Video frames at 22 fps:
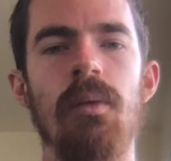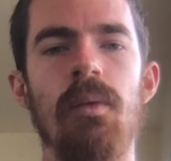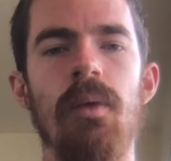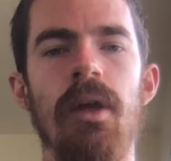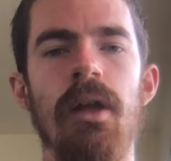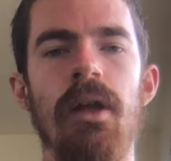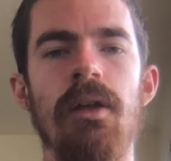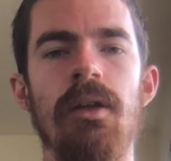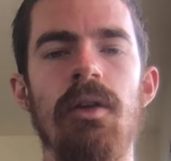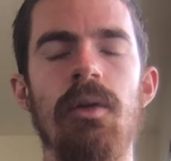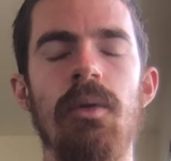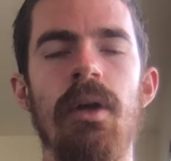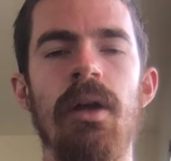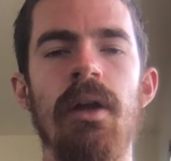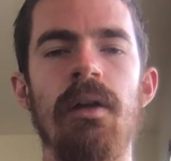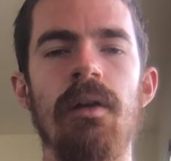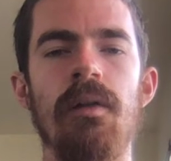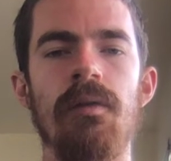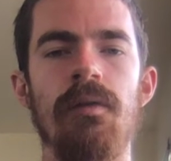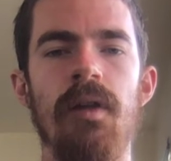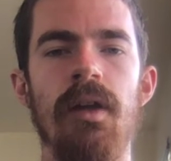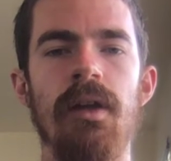way. You
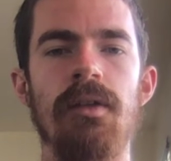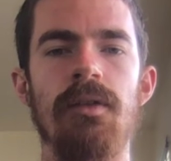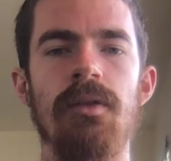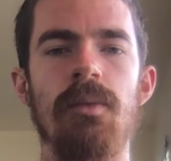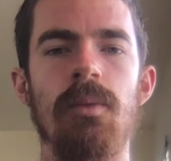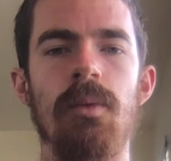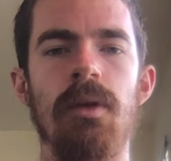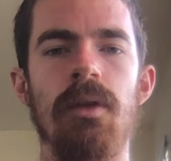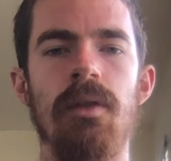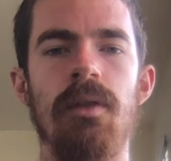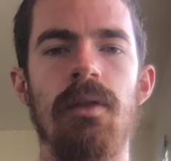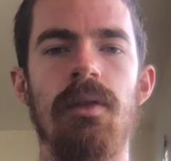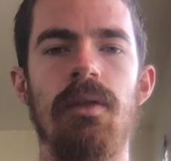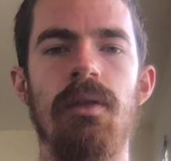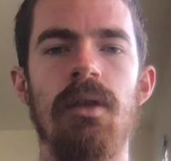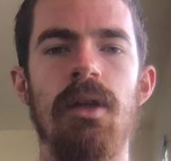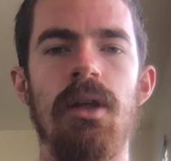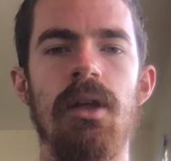interface with